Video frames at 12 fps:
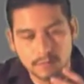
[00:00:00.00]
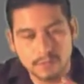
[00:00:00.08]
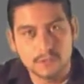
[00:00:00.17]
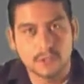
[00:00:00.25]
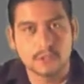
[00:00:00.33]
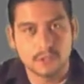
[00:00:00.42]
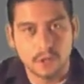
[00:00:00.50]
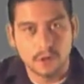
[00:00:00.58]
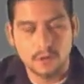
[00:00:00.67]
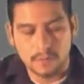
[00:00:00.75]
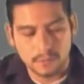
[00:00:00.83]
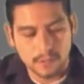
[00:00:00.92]
Just
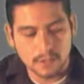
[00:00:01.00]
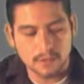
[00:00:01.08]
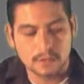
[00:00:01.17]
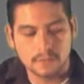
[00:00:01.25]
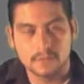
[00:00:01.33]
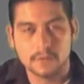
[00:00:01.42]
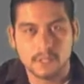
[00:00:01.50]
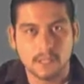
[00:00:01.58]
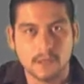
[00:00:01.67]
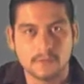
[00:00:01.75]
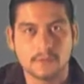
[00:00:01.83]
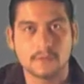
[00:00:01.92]
go and do it for the
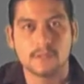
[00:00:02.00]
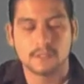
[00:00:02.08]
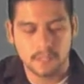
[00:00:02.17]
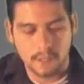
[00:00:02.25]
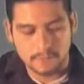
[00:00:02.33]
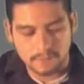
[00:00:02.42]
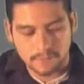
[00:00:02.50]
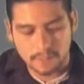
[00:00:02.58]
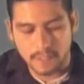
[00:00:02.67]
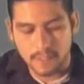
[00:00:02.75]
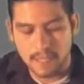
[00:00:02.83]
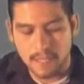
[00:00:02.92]
love of it and have
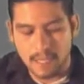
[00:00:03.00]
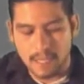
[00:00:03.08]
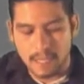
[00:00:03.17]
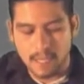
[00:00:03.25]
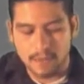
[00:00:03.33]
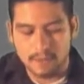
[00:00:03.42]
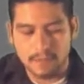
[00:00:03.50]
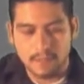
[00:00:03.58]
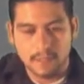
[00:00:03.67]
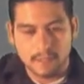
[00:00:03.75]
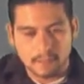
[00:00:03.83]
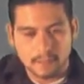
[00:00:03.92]
fun, and
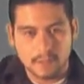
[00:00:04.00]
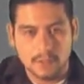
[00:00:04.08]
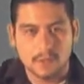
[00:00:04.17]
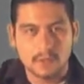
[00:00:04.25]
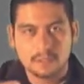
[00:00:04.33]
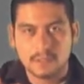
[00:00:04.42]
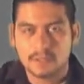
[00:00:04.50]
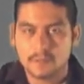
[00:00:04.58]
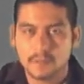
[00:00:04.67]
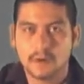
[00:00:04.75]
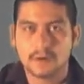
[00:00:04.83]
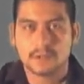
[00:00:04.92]
put all those little
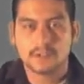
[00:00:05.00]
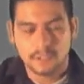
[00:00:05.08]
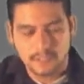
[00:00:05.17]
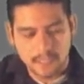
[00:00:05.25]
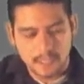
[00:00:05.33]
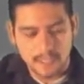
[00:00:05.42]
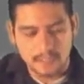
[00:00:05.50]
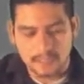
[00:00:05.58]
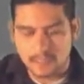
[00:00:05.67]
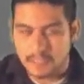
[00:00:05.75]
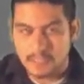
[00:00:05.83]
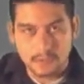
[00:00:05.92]
barriers aside and just
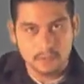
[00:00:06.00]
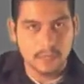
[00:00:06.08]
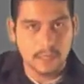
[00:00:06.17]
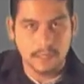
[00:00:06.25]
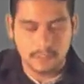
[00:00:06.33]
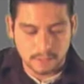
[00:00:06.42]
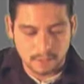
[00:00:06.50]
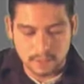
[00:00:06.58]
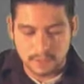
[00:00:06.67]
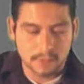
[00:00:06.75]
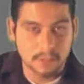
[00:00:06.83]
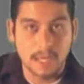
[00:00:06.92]
say it's okay, you know, just
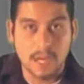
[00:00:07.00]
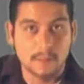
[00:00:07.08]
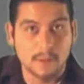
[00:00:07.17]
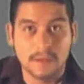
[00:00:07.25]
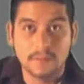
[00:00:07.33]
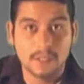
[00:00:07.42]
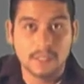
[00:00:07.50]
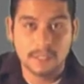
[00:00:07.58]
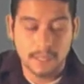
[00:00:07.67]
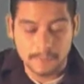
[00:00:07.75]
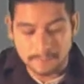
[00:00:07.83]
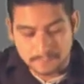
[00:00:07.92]
jam, have a good
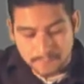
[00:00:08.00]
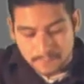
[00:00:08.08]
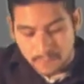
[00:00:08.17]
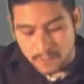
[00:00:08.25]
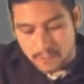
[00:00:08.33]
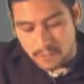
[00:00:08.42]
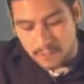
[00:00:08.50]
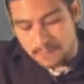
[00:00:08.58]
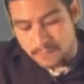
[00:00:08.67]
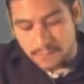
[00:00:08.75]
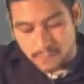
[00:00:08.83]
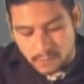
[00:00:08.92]
time. So
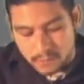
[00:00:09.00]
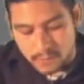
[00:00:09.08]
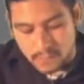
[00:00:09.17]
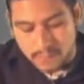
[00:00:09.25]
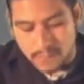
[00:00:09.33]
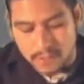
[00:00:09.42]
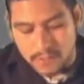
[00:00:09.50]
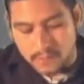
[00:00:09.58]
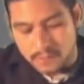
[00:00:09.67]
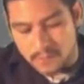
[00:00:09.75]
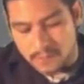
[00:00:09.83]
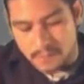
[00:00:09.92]
we'll do that melody
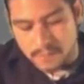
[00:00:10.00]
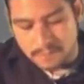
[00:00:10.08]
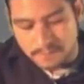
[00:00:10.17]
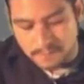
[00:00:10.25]
one more time.